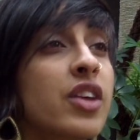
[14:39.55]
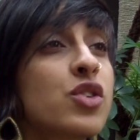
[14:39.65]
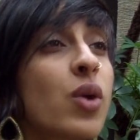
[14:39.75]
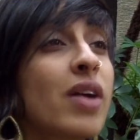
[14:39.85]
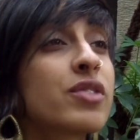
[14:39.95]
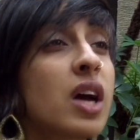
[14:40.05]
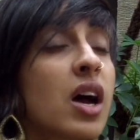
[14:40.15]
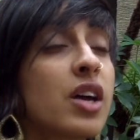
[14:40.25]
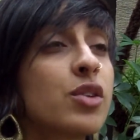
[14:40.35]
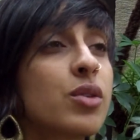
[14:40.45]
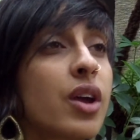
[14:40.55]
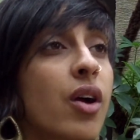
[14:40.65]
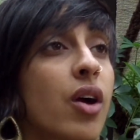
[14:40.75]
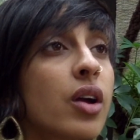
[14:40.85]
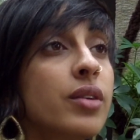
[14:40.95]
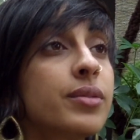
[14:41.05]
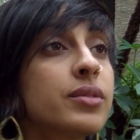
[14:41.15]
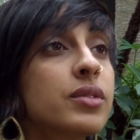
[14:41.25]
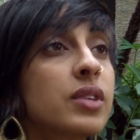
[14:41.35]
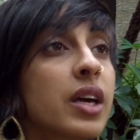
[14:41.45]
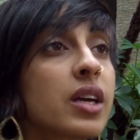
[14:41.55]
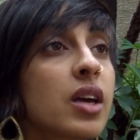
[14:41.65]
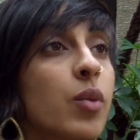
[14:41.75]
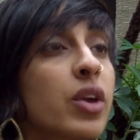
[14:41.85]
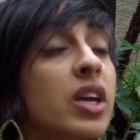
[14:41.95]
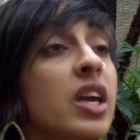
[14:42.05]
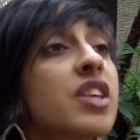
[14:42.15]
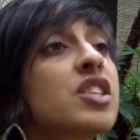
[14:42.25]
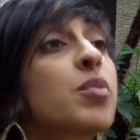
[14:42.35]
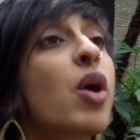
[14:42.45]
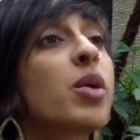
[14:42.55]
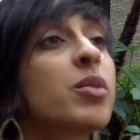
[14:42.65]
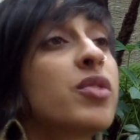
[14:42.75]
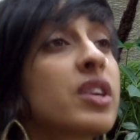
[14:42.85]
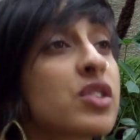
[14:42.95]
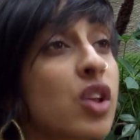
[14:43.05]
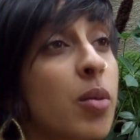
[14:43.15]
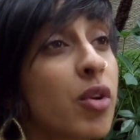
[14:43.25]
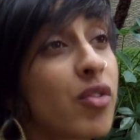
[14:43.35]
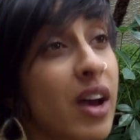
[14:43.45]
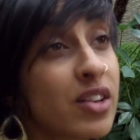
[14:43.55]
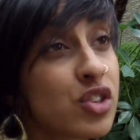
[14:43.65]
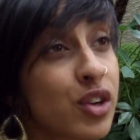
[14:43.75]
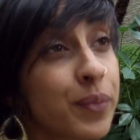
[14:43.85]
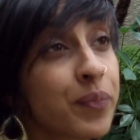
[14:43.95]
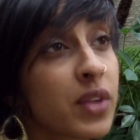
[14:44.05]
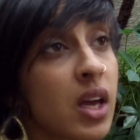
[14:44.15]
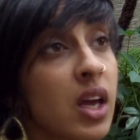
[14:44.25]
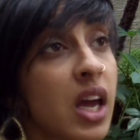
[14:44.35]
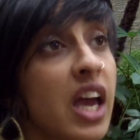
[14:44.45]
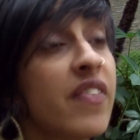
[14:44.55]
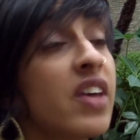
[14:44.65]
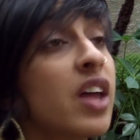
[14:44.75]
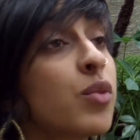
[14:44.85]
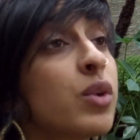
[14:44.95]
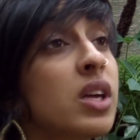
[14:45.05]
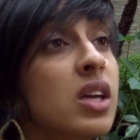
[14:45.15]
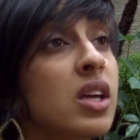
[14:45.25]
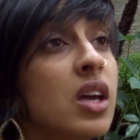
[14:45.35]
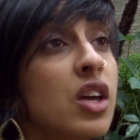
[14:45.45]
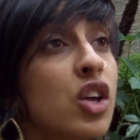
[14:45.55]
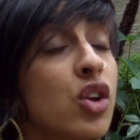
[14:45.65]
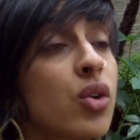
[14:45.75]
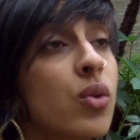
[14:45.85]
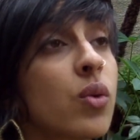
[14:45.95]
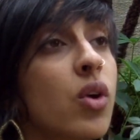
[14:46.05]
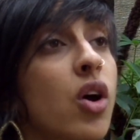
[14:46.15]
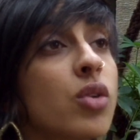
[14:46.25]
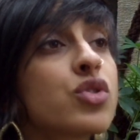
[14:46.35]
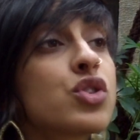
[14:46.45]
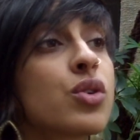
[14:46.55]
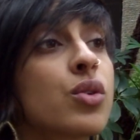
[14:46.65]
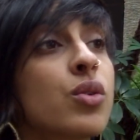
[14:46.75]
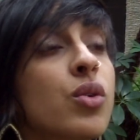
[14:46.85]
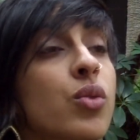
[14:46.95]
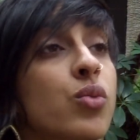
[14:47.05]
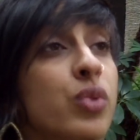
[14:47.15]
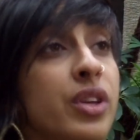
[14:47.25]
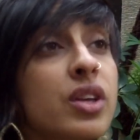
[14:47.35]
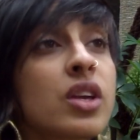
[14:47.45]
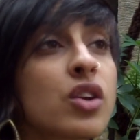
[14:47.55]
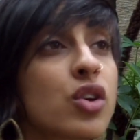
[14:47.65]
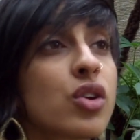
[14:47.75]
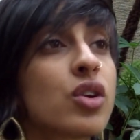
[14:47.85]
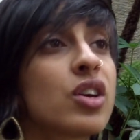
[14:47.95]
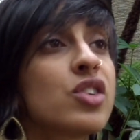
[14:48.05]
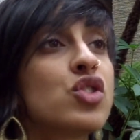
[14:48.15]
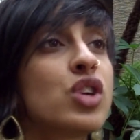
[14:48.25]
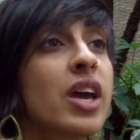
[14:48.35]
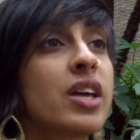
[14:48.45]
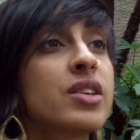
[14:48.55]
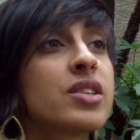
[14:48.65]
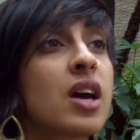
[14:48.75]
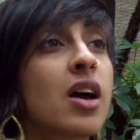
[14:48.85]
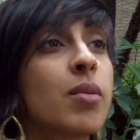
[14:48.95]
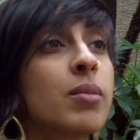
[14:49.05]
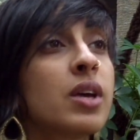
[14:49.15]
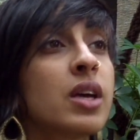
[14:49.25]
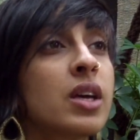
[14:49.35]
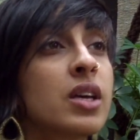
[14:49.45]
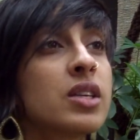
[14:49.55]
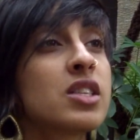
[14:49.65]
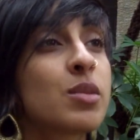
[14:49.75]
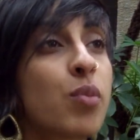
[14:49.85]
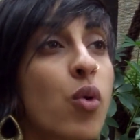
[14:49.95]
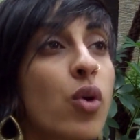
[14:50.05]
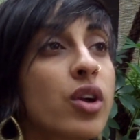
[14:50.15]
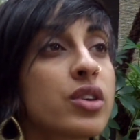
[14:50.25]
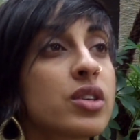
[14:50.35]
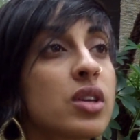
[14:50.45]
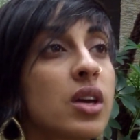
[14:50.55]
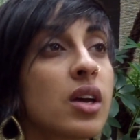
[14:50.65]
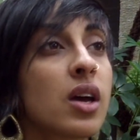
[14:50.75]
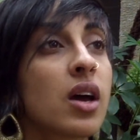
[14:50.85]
they don't have to hide who they are, and we can get to the bottom of things a lot more faster. And then we, also really encourage and support